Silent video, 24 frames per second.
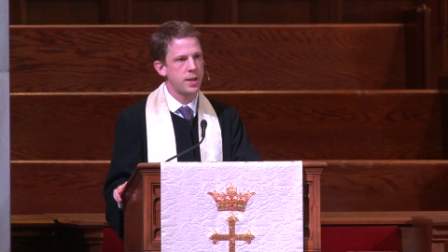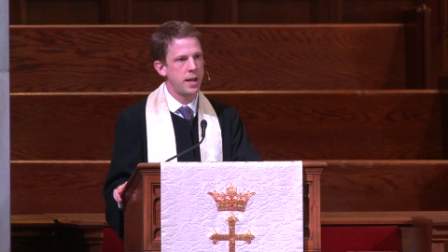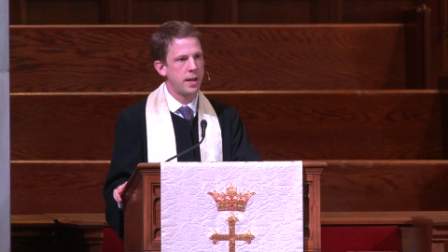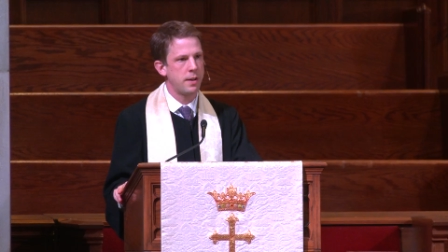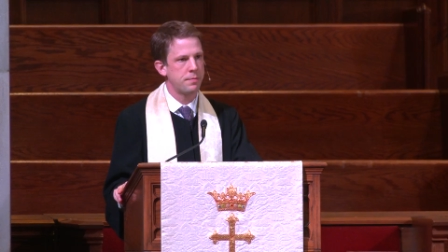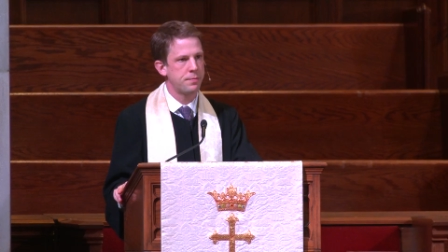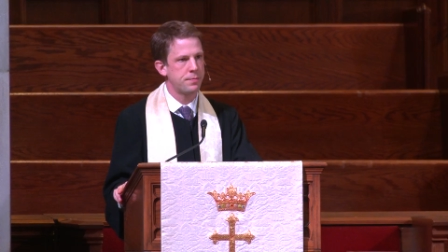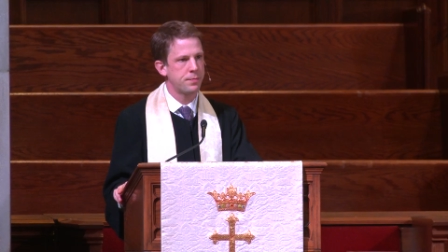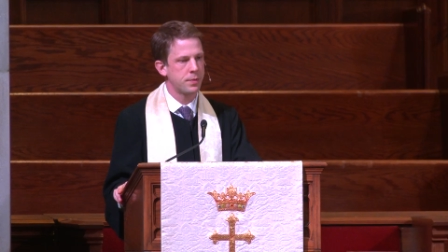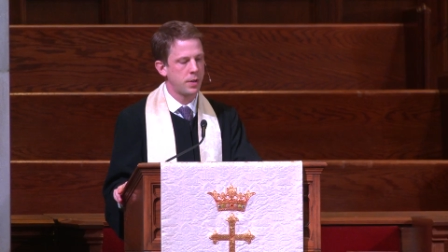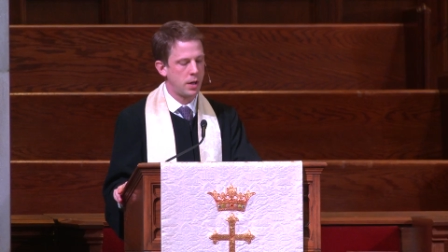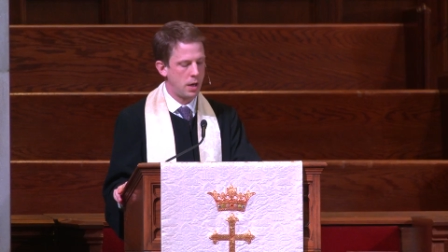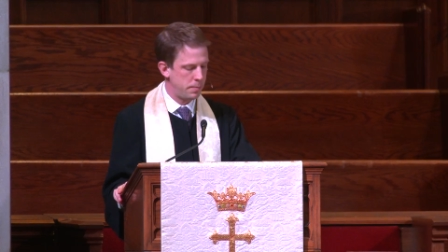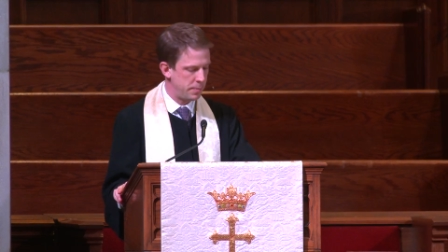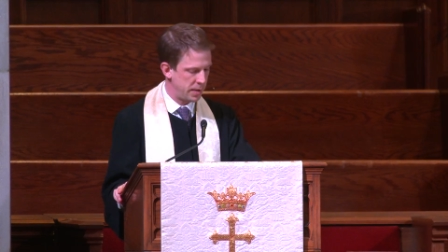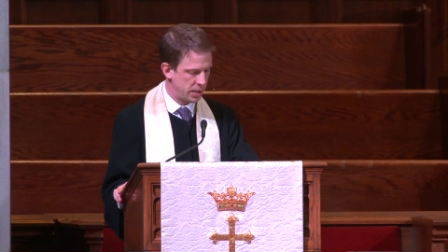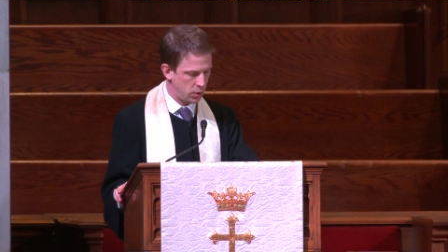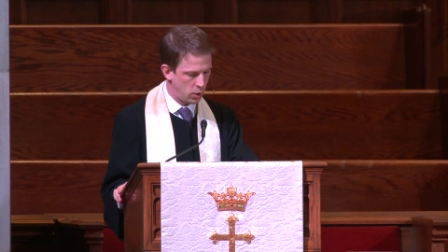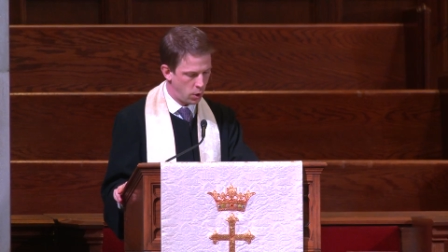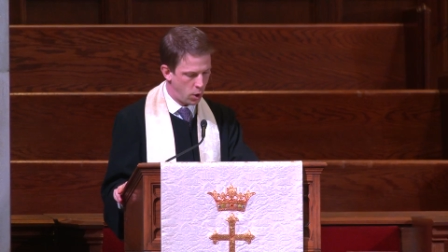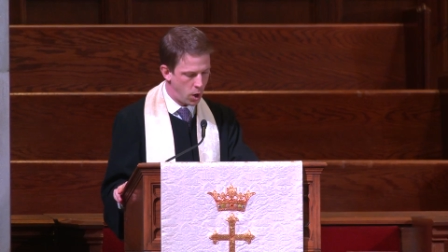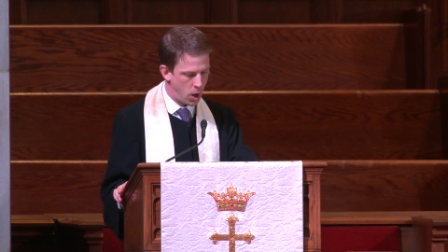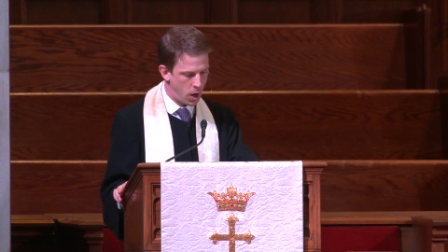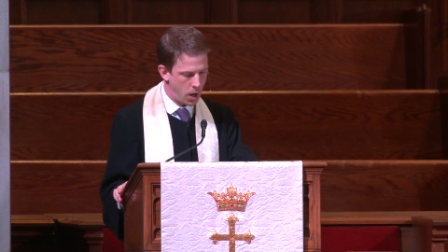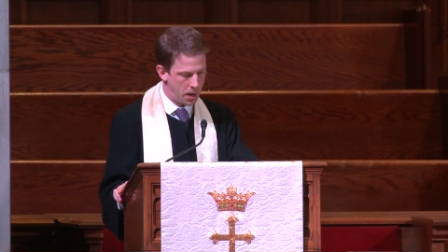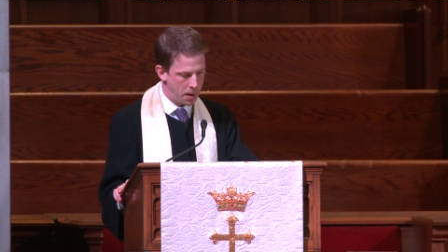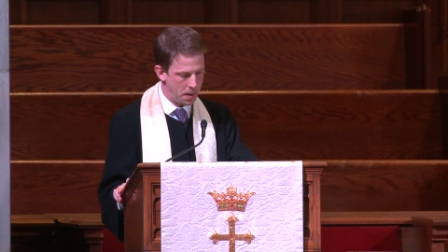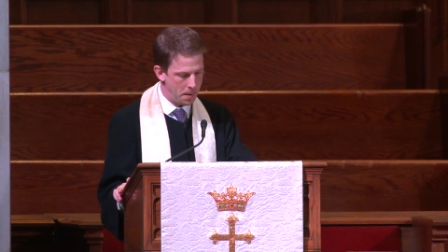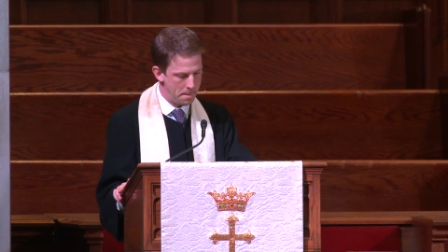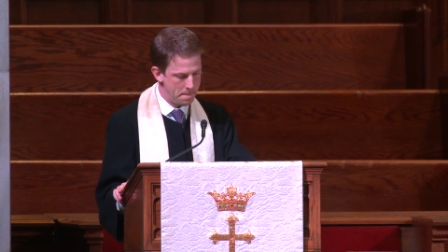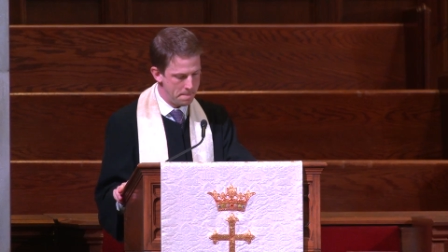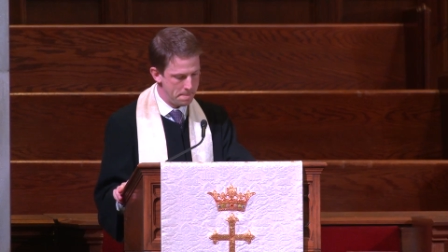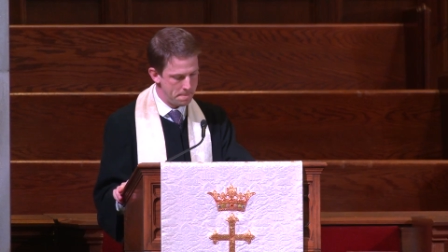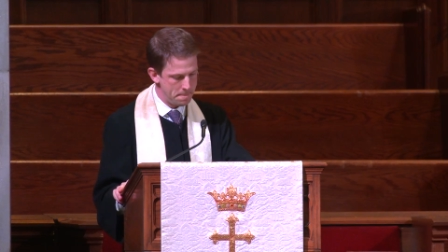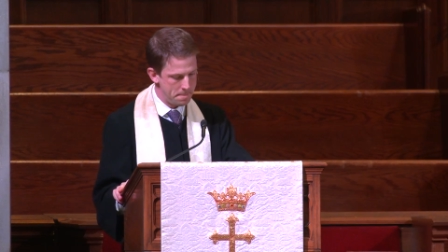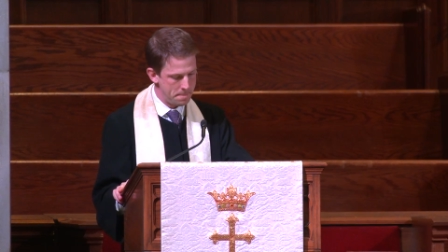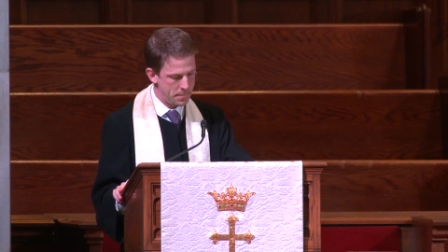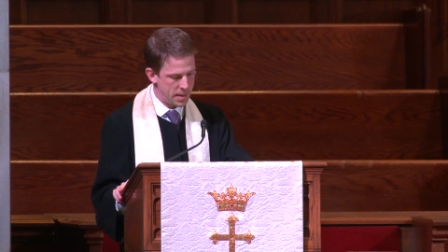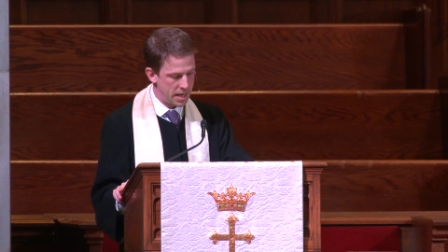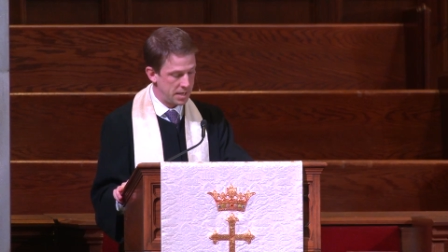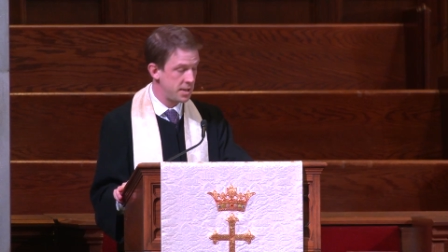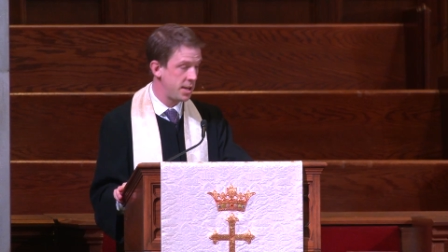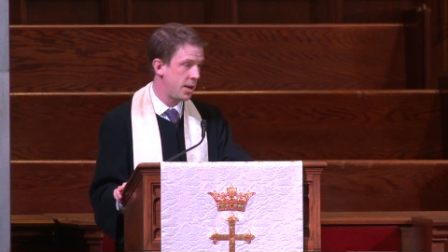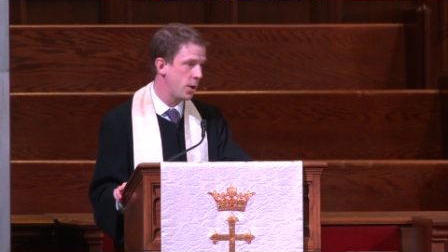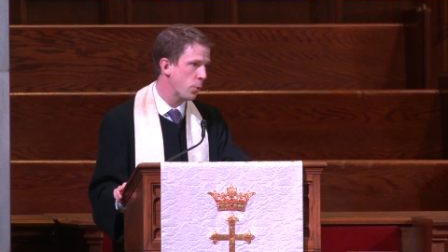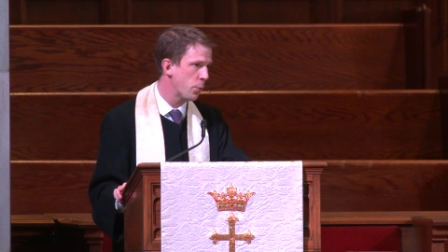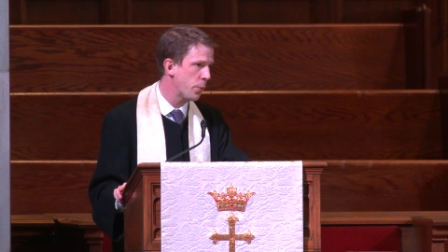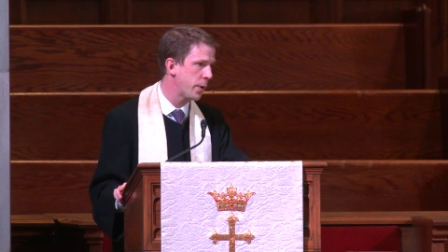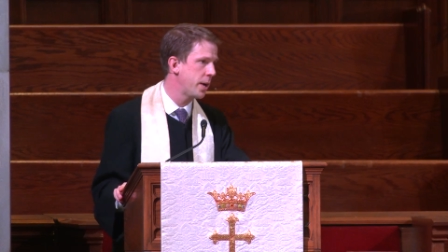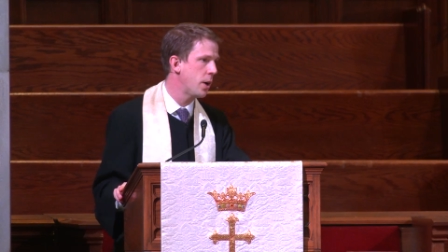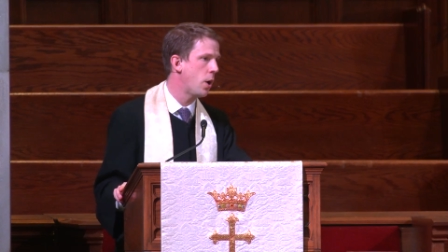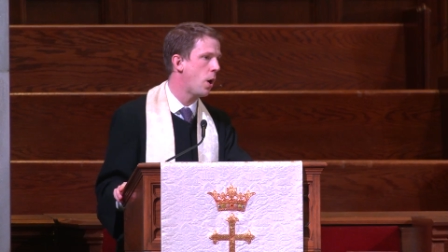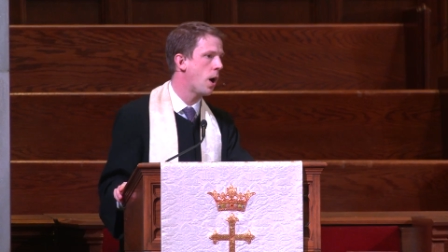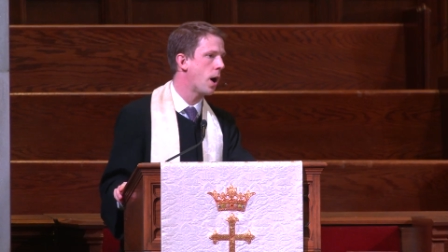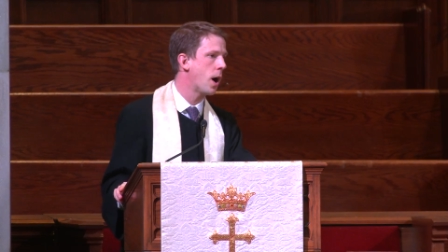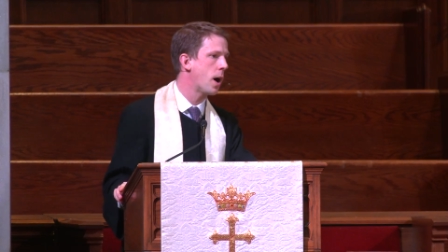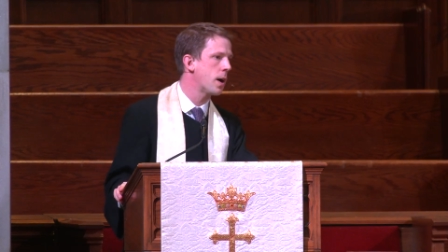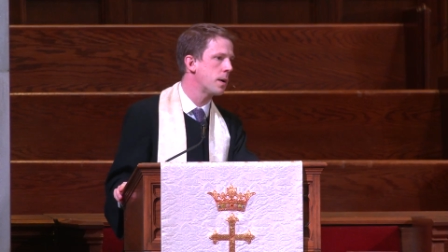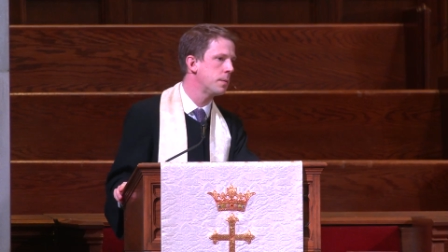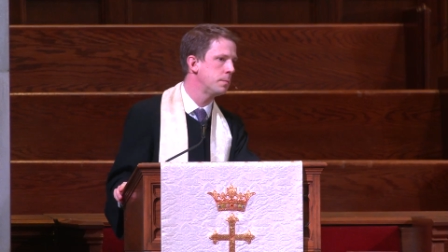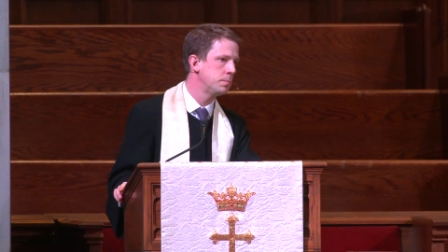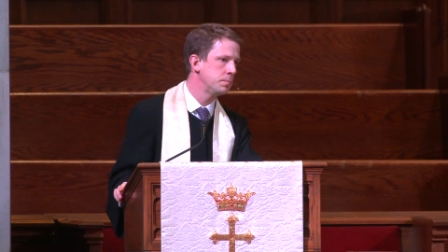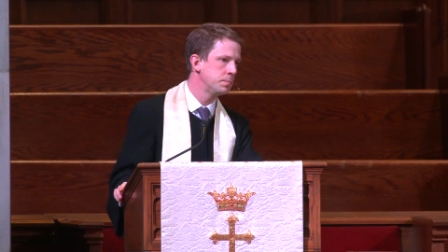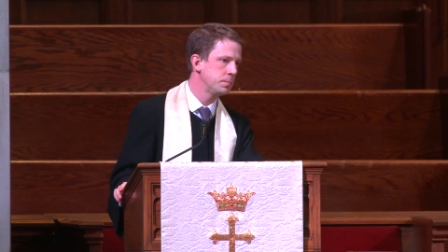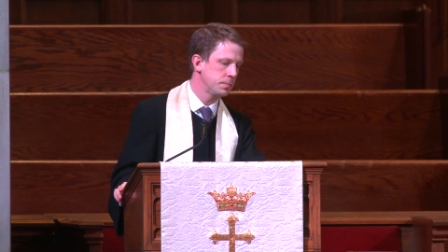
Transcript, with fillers: have come and gone. And here we are,